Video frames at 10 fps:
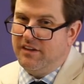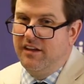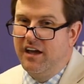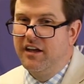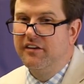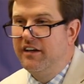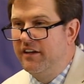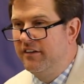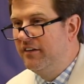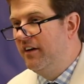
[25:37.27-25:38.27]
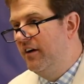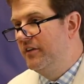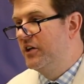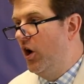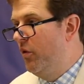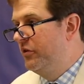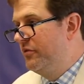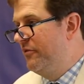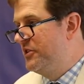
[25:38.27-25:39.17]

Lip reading: And in the Cohens v.